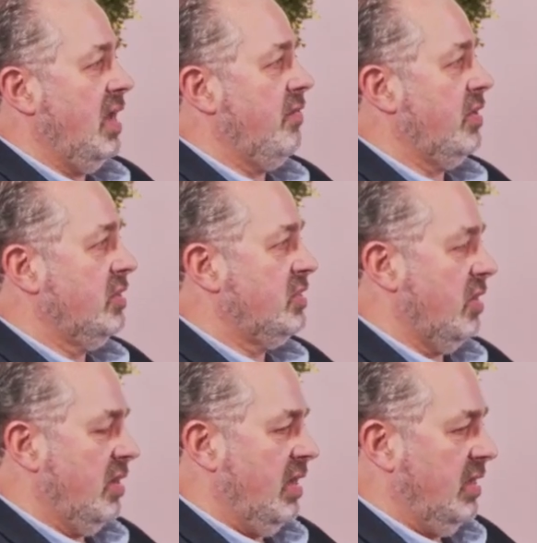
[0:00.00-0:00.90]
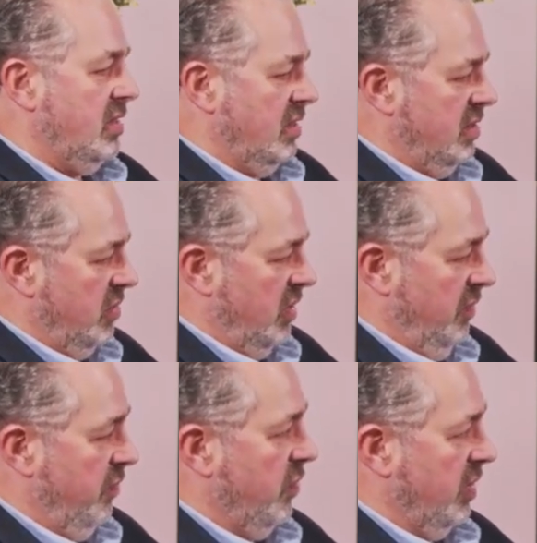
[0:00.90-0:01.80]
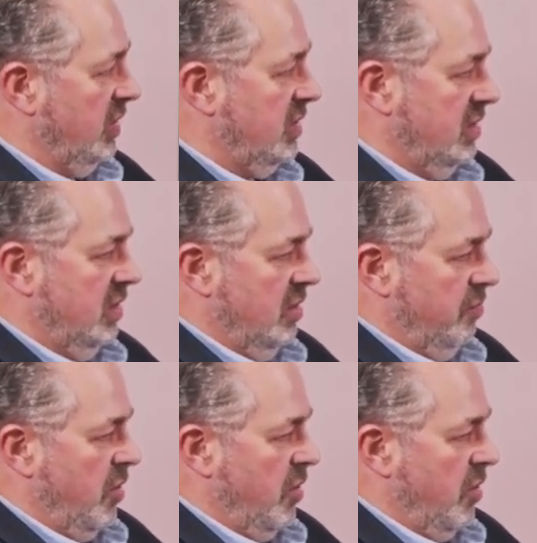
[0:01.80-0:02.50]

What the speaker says: To have a consolidated invoice